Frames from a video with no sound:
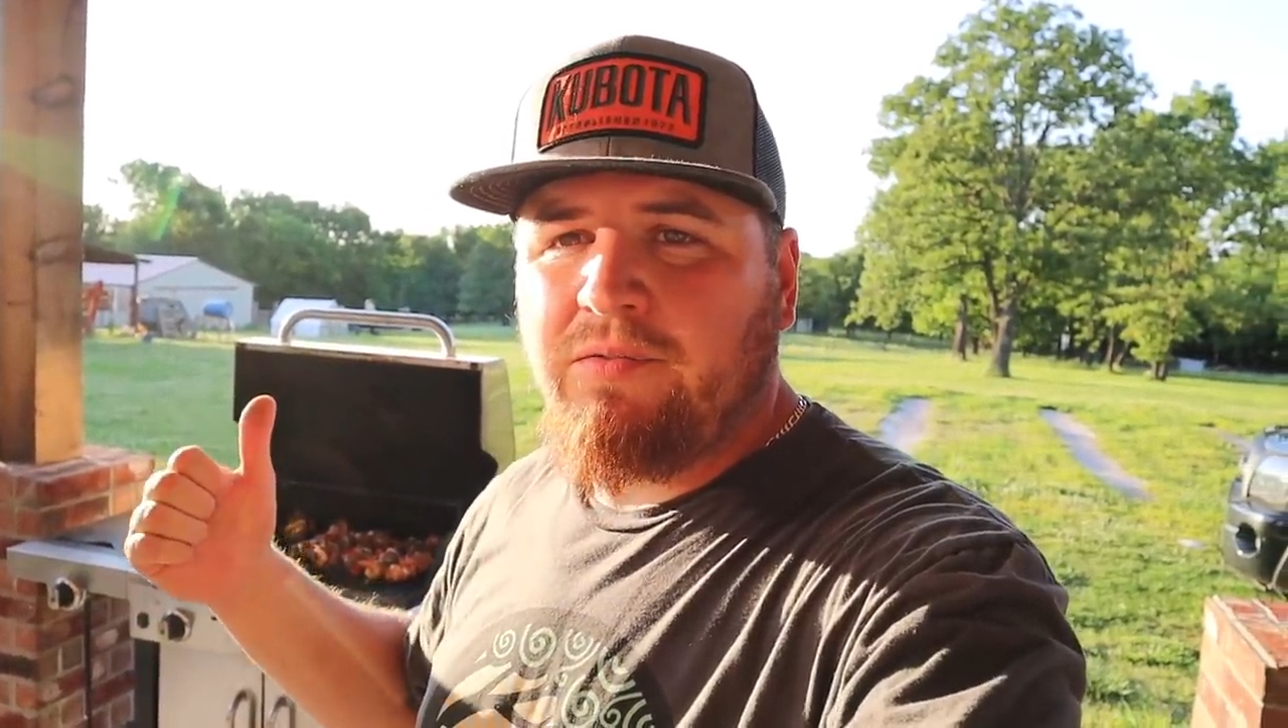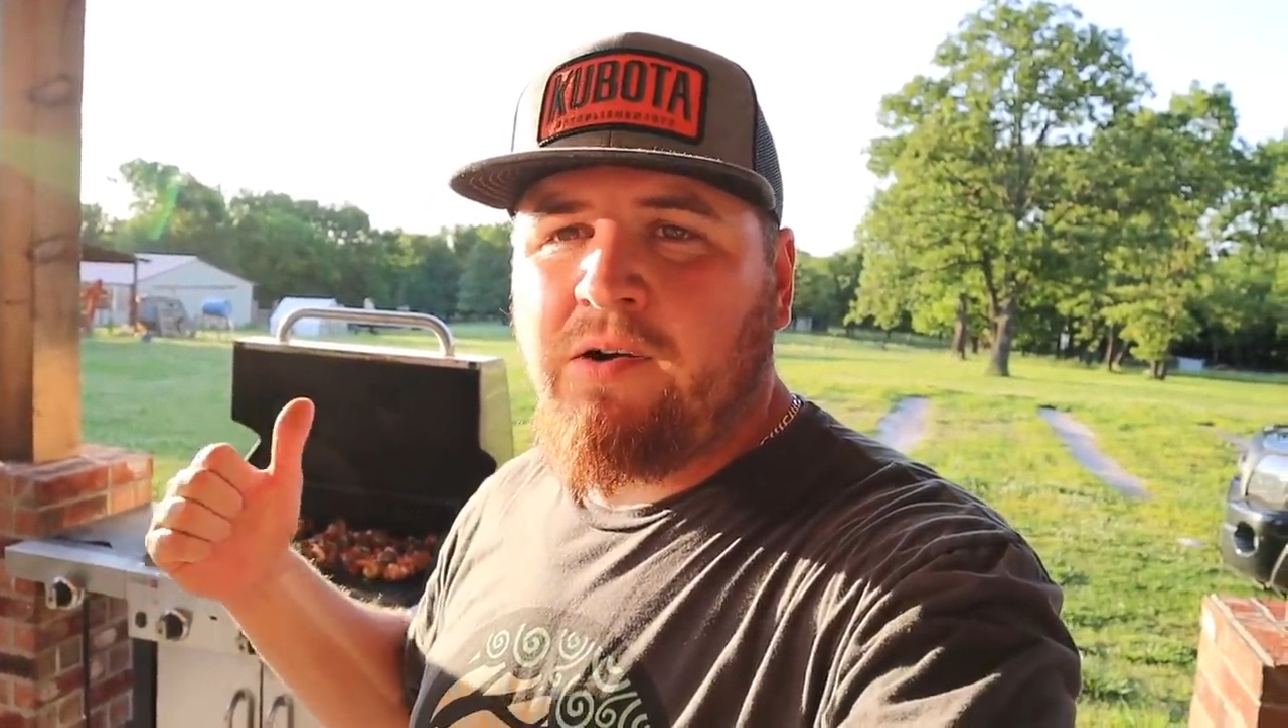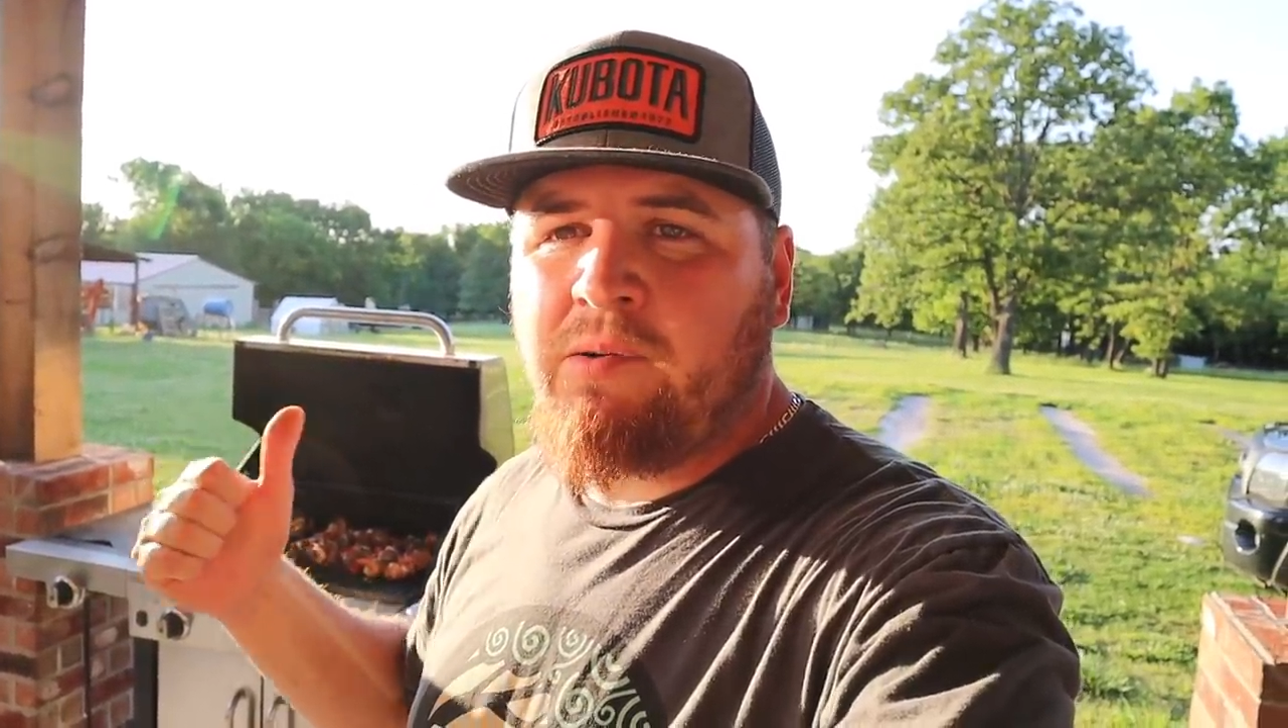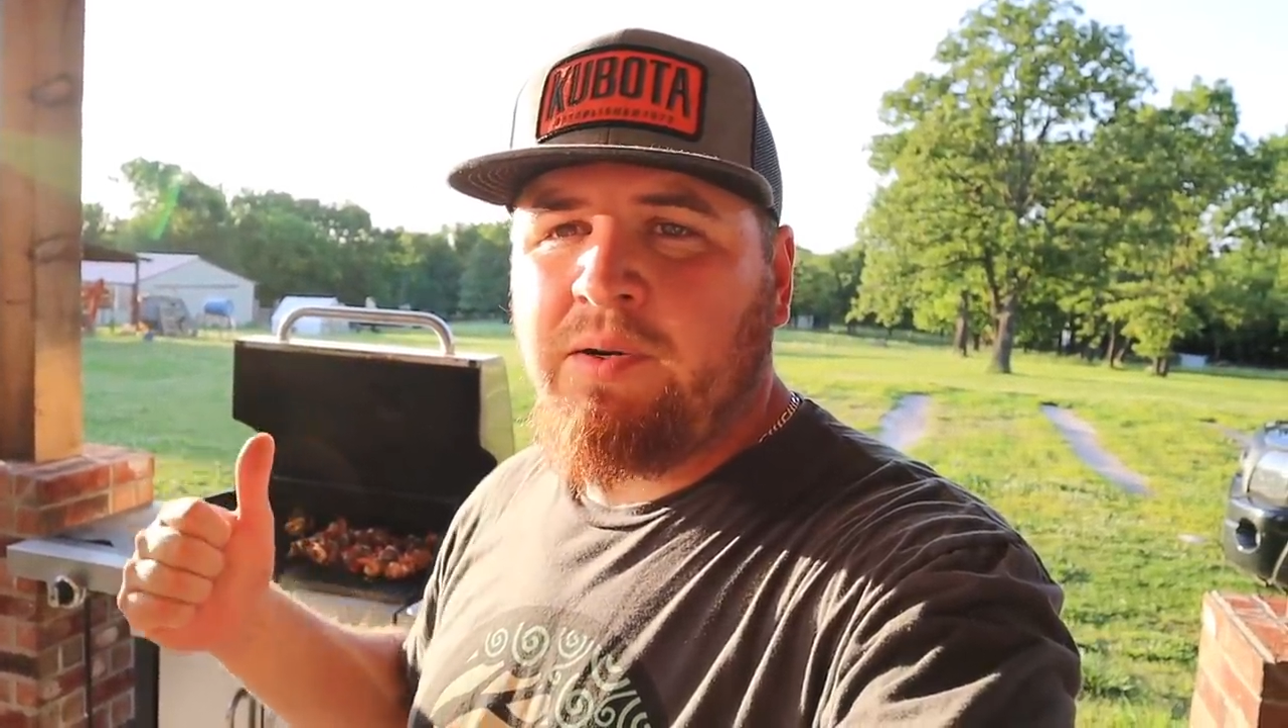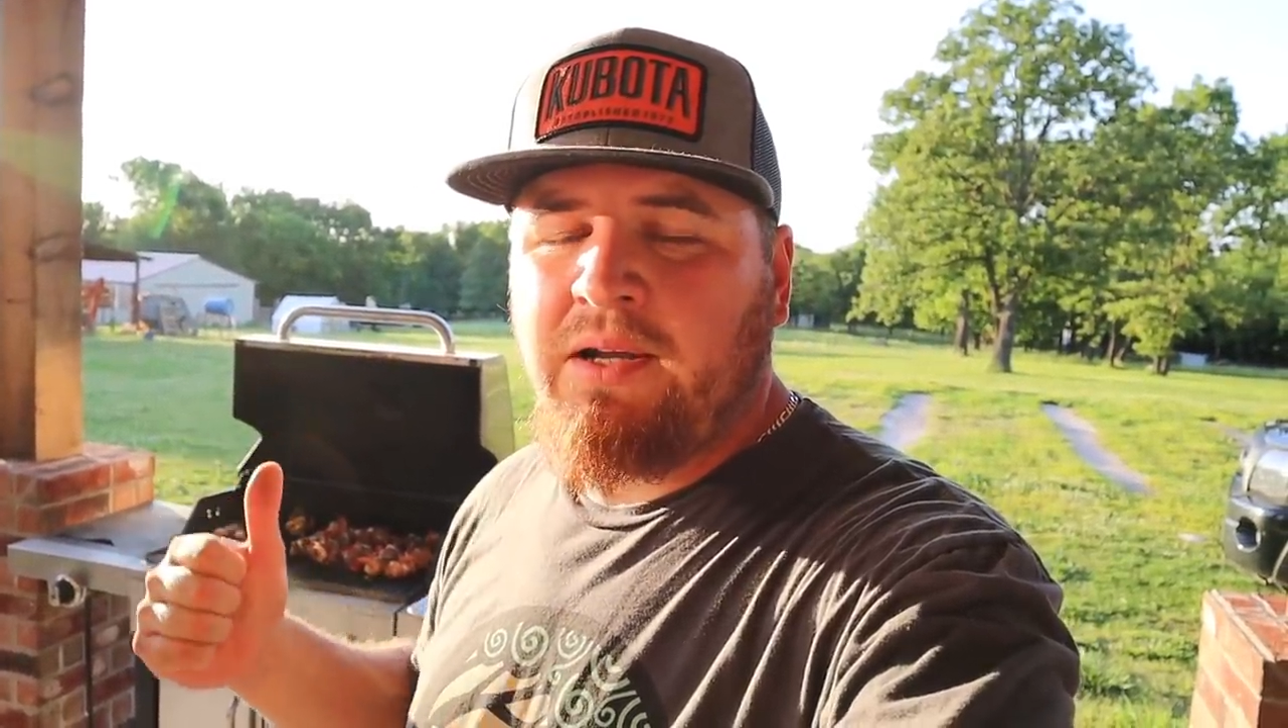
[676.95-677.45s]

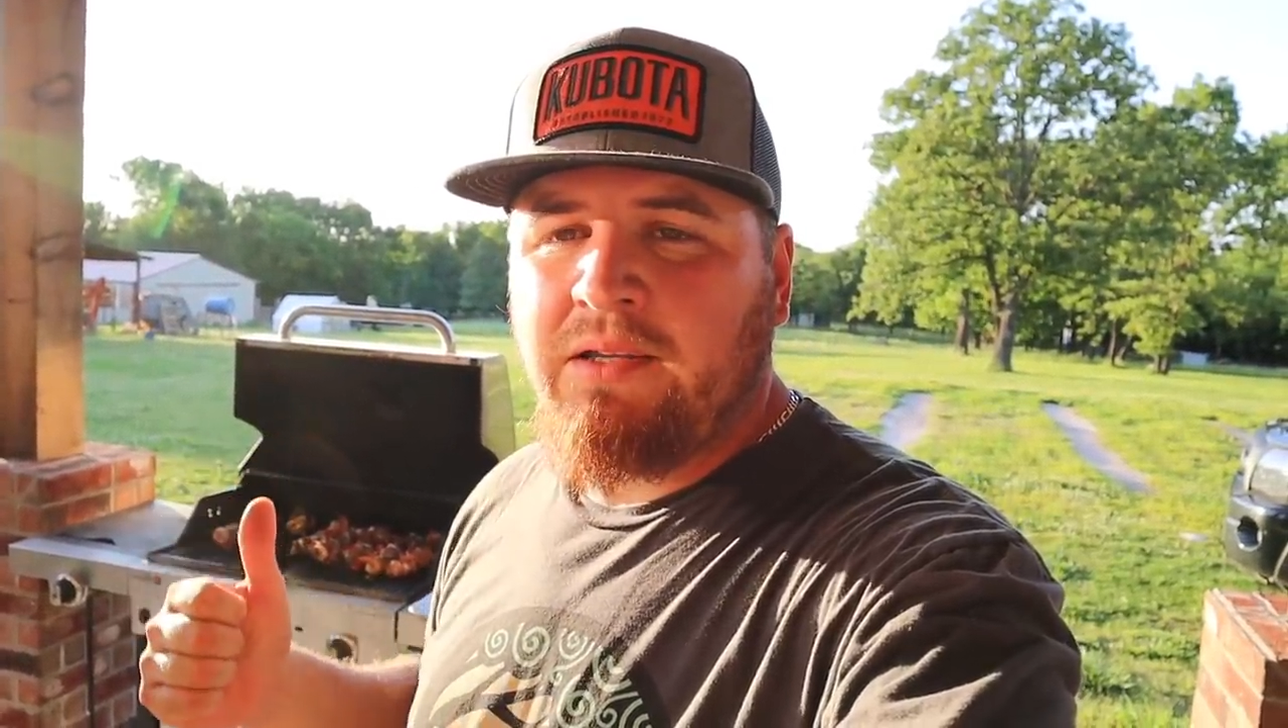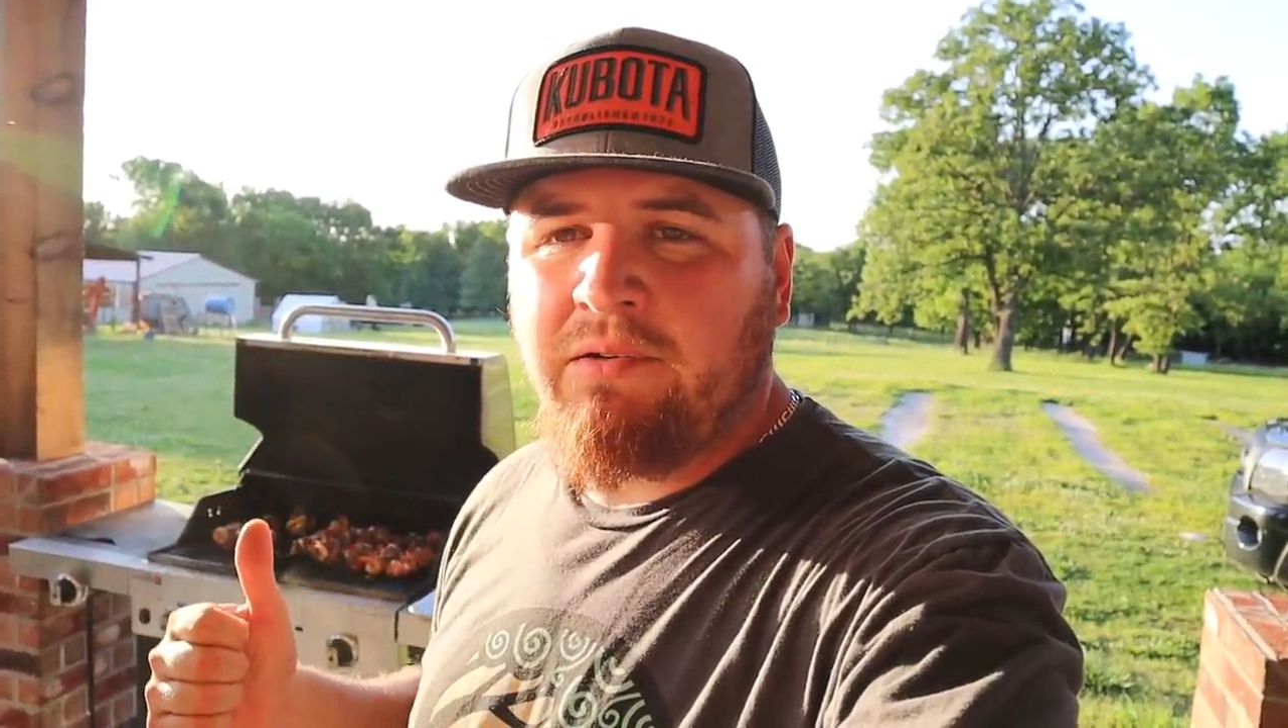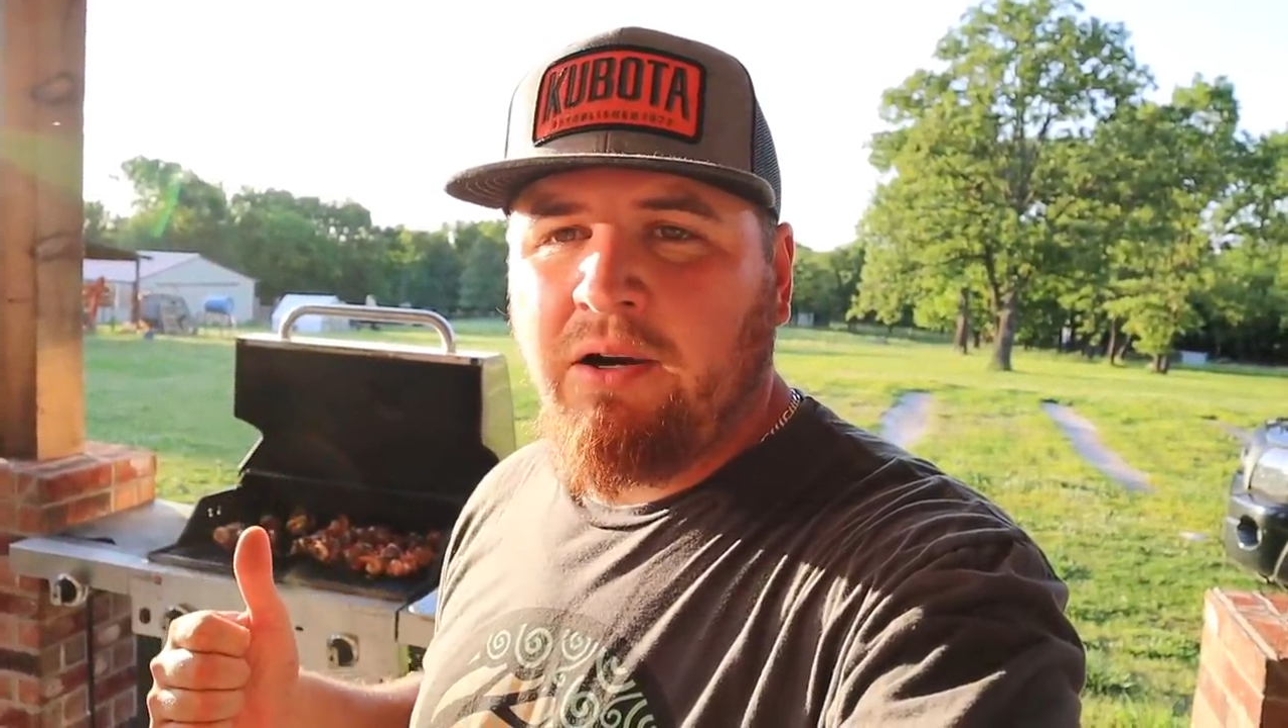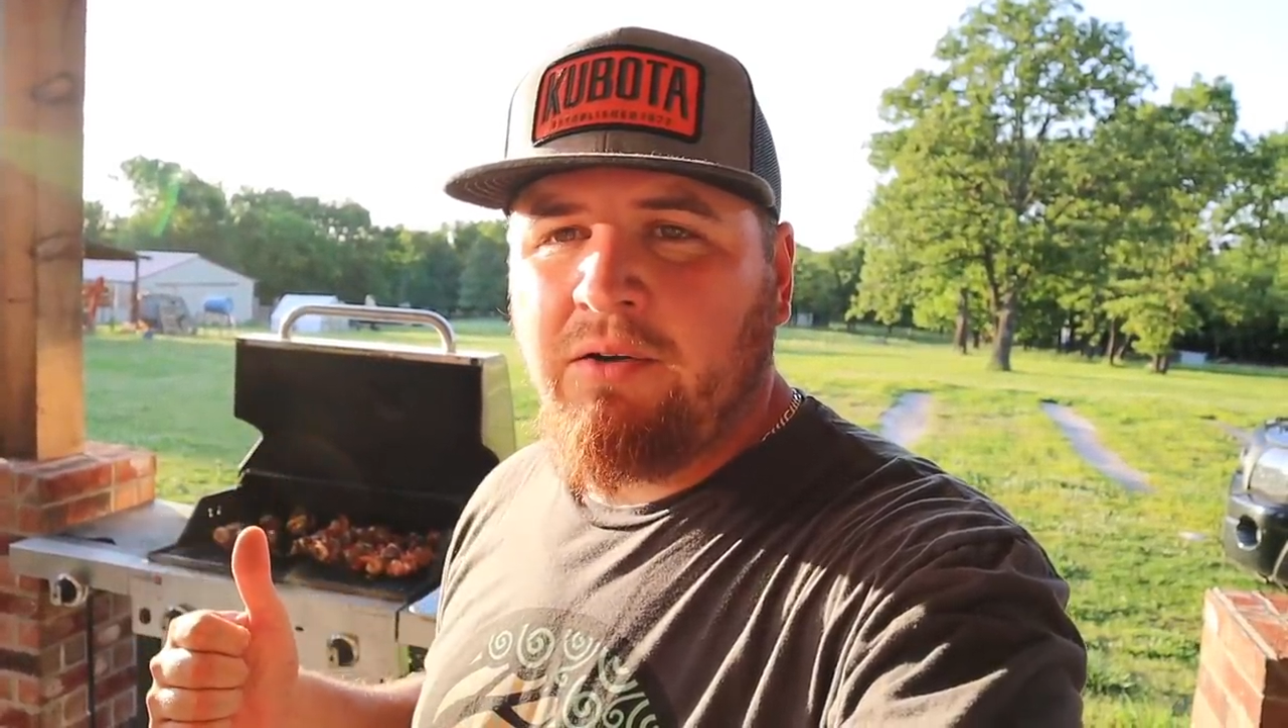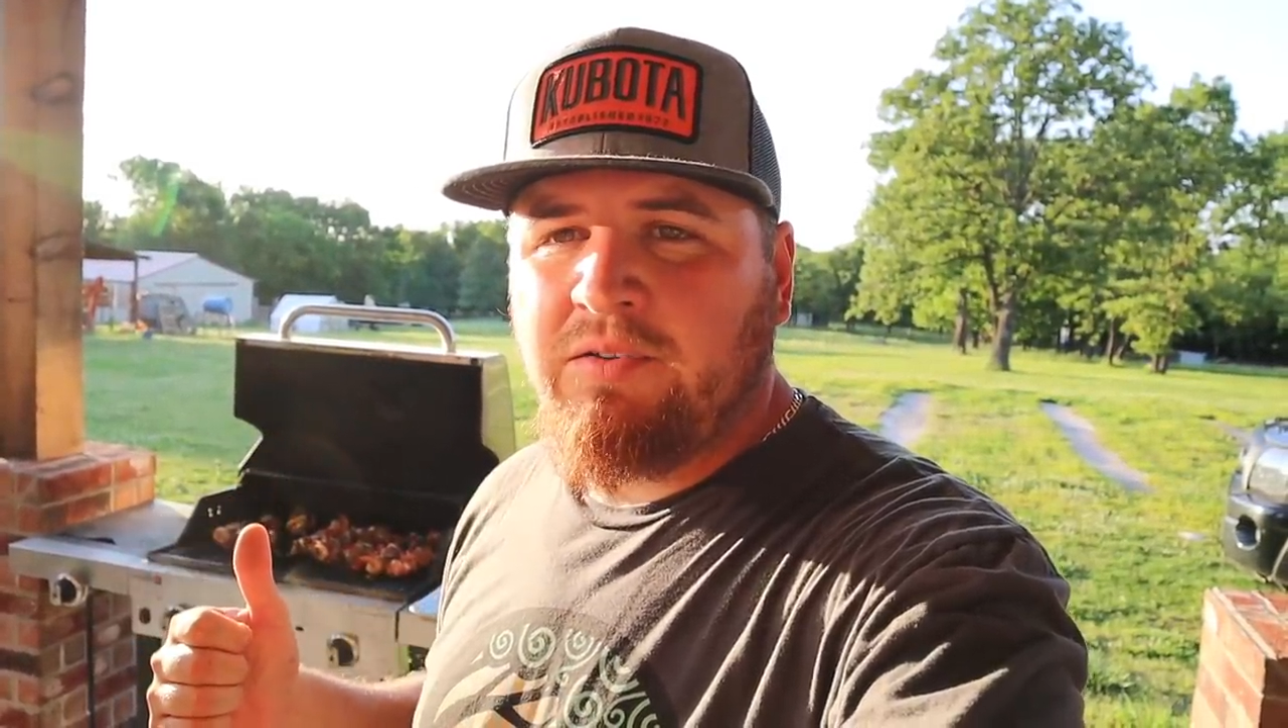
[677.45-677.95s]
farmer down the
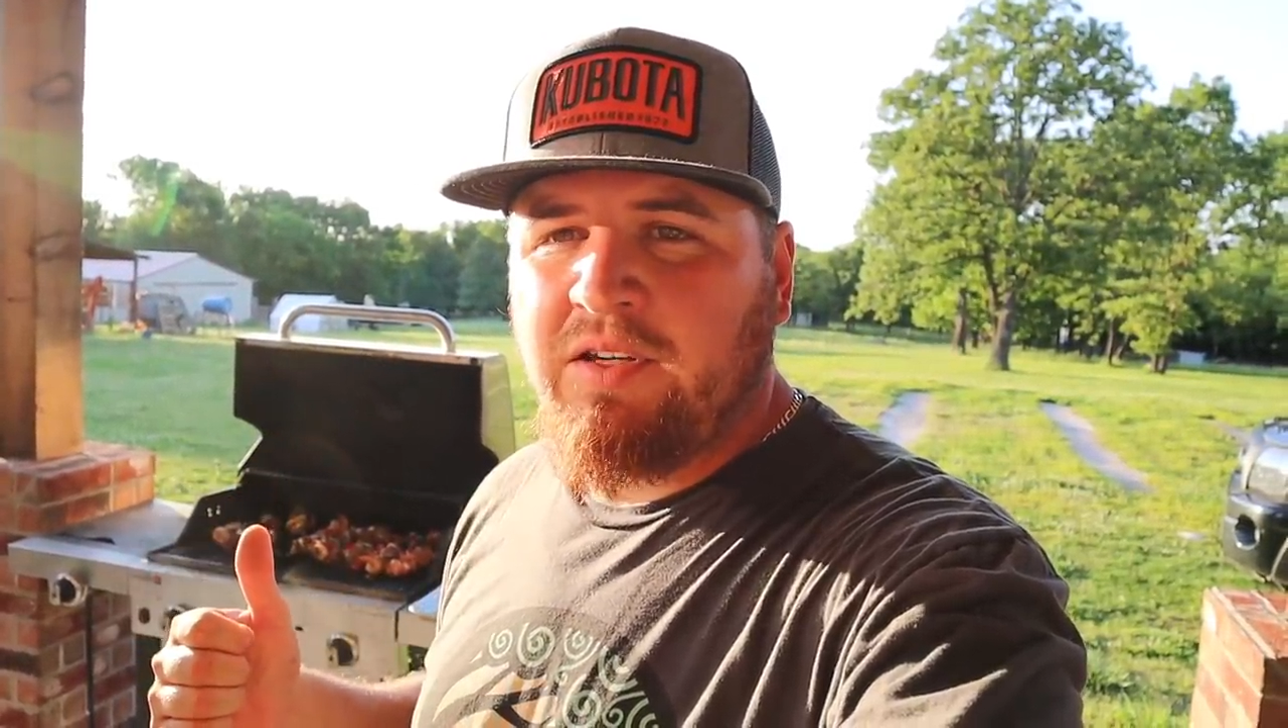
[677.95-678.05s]
road